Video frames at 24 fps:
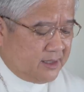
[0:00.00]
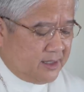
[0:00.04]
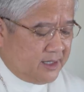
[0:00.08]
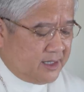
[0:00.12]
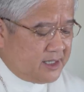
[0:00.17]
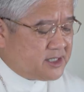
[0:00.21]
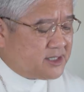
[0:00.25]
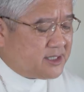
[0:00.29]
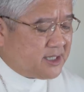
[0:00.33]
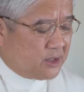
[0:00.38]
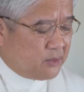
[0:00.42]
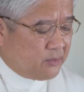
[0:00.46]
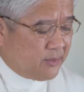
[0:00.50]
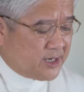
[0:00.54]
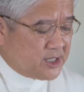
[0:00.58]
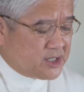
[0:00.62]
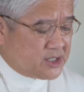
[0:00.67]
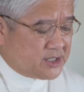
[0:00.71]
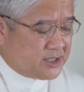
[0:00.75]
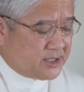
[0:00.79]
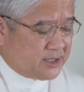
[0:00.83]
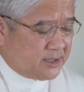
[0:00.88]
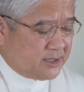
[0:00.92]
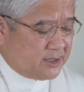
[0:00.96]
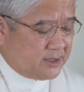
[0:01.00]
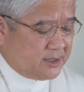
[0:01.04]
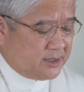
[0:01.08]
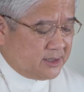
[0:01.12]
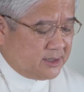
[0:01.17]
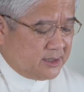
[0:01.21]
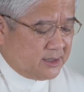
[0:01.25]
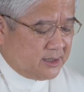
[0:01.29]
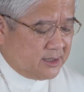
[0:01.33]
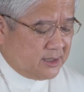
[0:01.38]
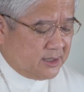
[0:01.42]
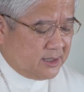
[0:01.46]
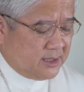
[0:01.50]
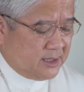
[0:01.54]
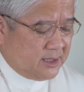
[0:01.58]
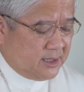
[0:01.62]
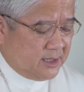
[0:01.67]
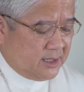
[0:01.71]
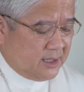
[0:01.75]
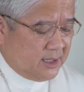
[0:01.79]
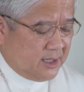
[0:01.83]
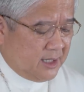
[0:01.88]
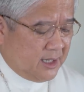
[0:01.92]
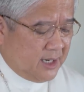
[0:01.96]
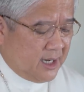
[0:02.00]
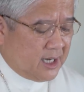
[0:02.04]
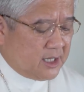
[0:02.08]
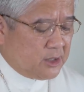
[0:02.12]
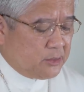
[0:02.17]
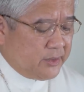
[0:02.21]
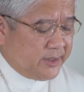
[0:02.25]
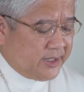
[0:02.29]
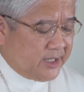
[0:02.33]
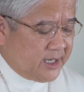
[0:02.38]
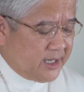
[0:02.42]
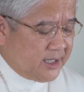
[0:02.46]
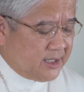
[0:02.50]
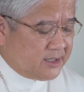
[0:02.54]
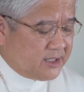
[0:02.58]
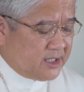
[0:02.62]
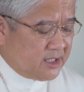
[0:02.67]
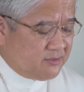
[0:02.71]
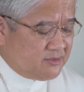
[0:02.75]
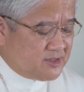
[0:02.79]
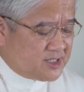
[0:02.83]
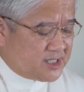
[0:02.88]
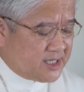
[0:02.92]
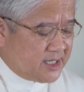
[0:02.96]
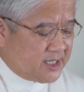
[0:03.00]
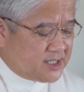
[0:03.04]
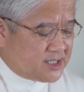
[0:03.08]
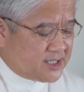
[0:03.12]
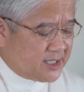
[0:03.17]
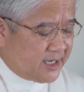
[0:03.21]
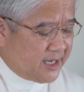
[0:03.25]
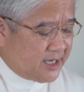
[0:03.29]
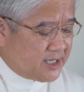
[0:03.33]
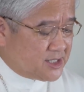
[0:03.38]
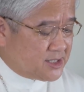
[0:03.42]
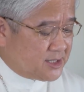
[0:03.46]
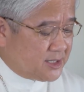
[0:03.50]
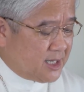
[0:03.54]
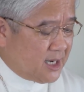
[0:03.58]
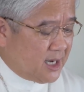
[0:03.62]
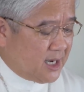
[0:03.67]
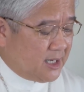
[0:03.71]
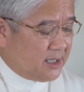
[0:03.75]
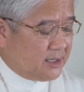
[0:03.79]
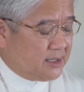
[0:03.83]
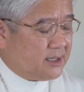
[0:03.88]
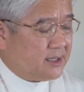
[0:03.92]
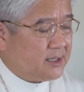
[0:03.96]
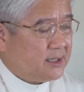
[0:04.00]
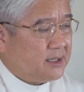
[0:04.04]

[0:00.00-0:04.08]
is the question, are we guilty of sins against God